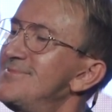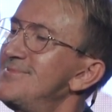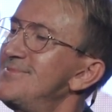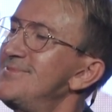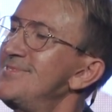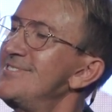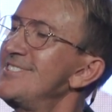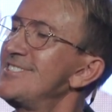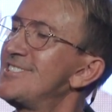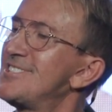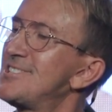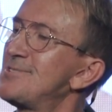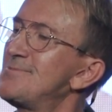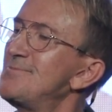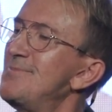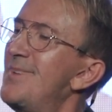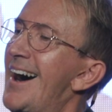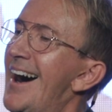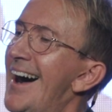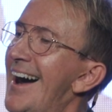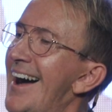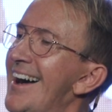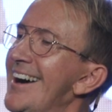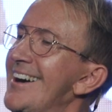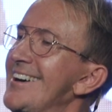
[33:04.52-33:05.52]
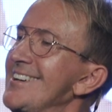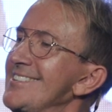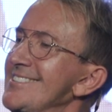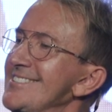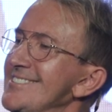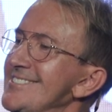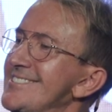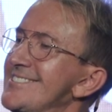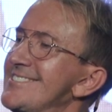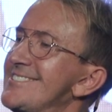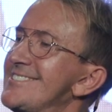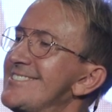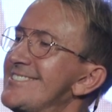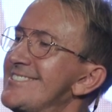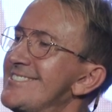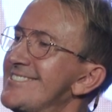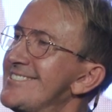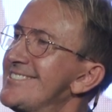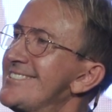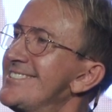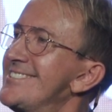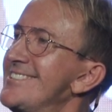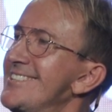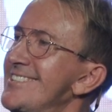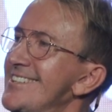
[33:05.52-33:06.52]
and smiles
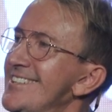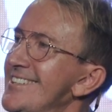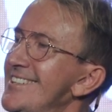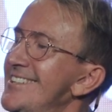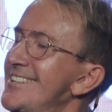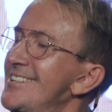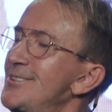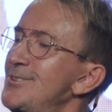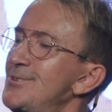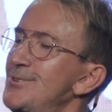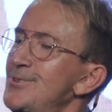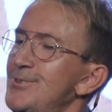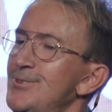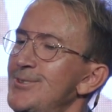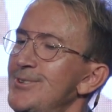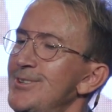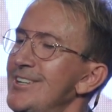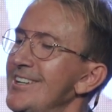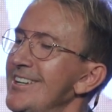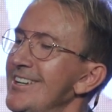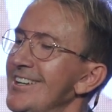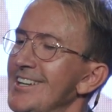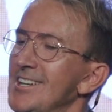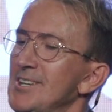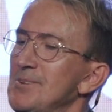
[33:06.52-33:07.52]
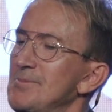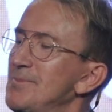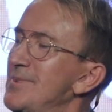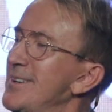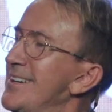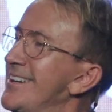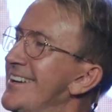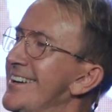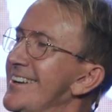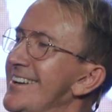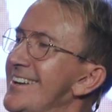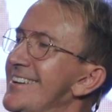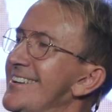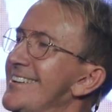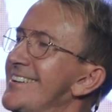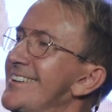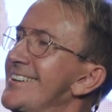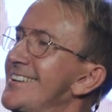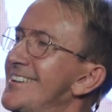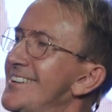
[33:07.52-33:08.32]
really big,